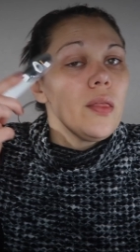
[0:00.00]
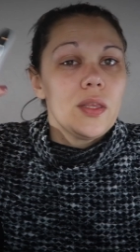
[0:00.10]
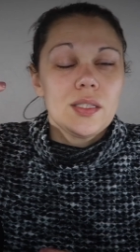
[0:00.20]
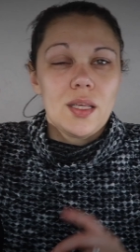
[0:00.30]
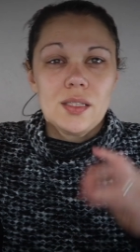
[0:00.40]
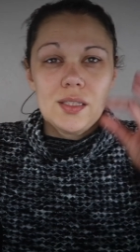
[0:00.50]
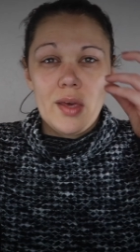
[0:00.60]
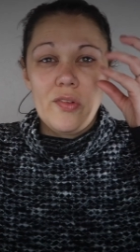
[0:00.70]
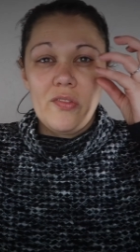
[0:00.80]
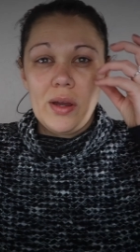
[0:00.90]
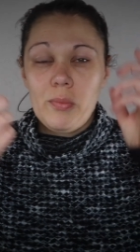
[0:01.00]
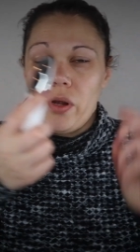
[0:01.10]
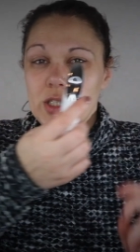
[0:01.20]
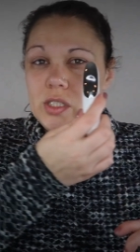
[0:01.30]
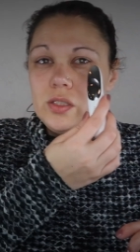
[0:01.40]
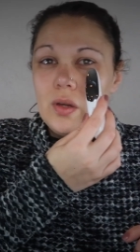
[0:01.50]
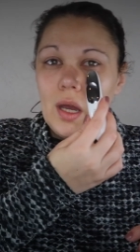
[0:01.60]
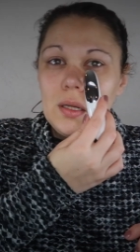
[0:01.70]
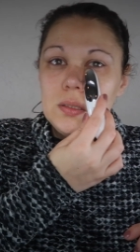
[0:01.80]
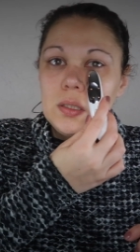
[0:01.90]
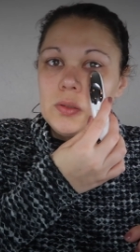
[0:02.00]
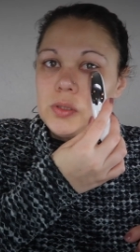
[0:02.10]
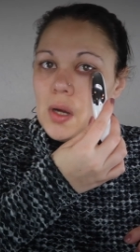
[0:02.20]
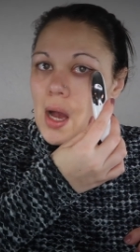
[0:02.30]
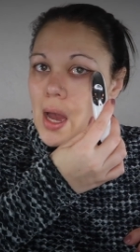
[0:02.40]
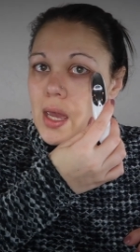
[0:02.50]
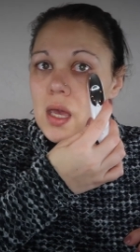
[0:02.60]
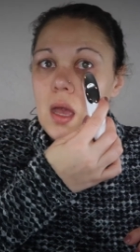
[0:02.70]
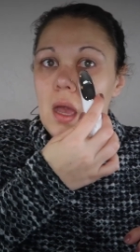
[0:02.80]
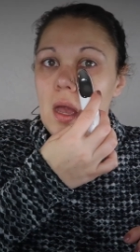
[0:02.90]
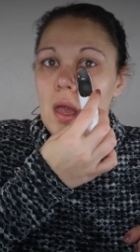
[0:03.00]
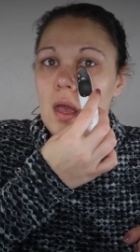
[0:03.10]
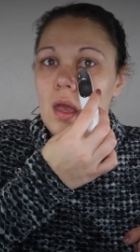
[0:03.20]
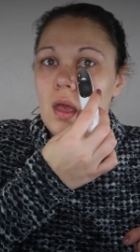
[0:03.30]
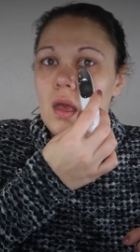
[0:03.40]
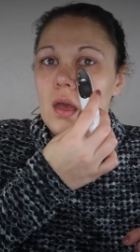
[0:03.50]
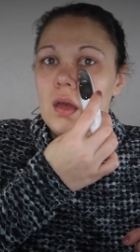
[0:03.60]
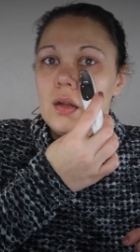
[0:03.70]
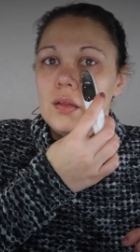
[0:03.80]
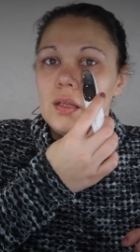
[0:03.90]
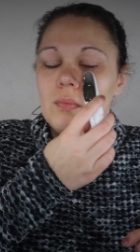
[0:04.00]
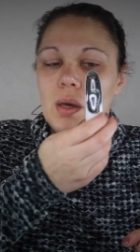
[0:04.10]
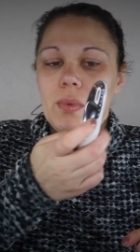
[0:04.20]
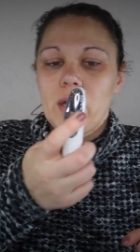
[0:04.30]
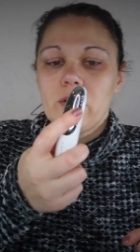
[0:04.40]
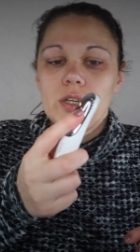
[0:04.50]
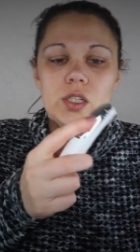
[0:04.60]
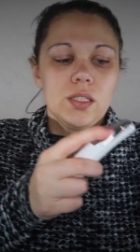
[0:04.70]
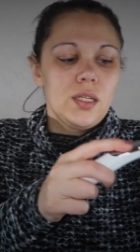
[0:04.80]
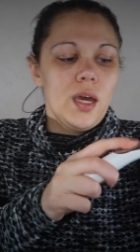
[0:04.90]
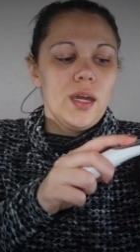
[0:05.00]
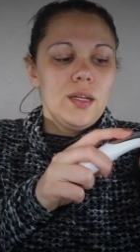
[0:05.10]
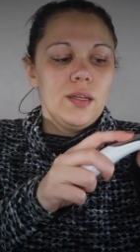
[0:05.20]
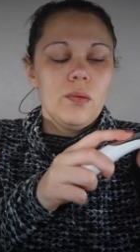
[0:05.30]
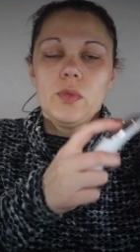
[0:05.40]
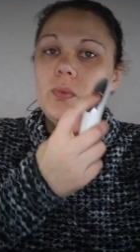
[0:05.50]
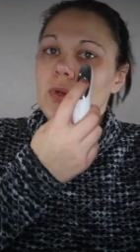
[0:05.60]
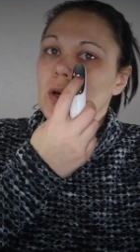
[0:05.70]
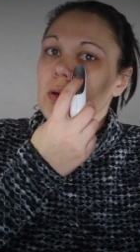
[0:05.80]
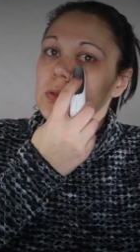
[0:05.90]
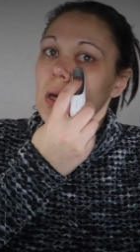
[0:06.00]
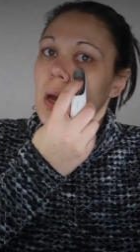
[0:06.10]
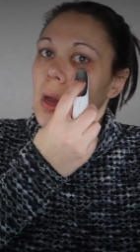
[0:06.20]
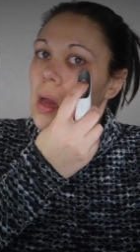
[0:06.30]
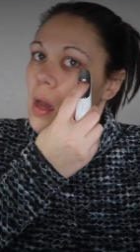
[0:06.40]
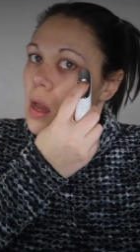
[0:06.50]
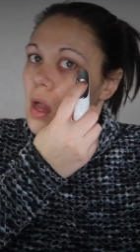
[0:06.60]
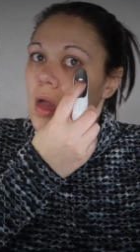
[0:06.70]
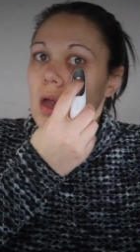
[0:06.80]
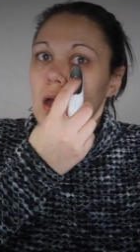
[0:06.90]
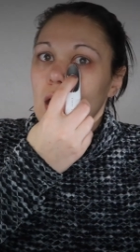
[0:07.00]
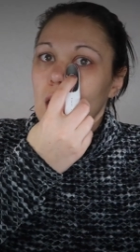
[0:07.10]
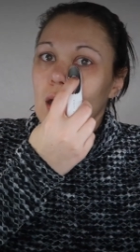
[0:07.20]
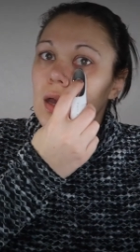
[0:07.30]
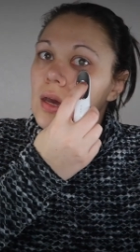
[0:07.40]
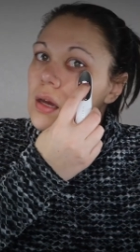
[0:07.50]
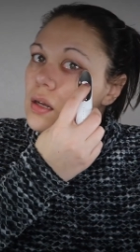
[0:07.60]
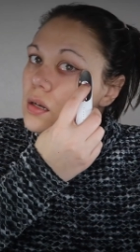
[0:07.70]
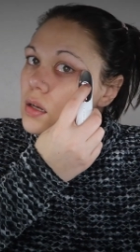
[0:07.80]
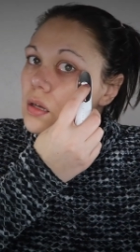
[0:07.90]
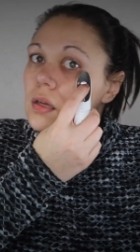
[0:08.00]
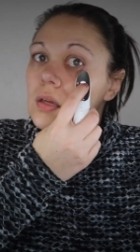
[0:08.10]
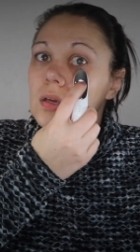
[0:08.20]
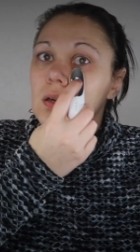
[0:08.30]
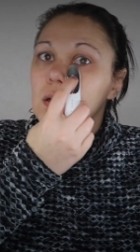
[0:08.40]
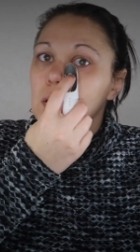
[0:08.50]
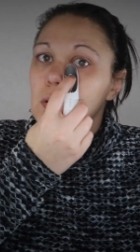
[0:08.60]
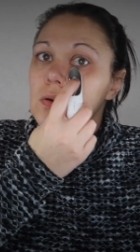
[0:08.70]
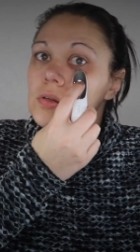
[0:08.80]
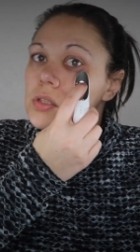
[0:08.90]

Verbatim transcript: This does give a vibration, so it kind of tickles your eye. And I think my battery just died. Yep, nope, there it goes. And you